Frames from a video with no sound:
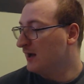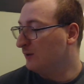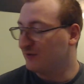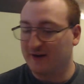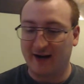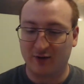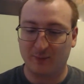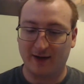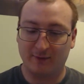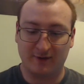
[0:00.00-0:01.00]
With that out of the
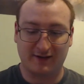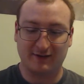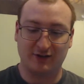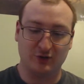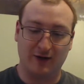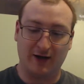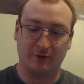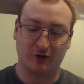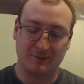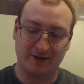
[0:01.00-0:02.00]
way, let's continue on.
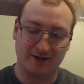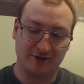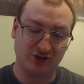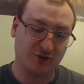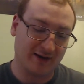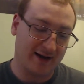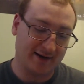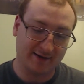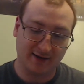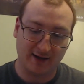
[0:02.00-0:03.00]
We're going to be continuing
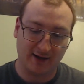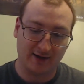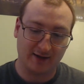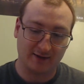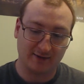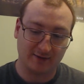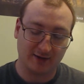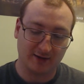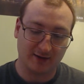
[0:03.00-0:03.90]
on in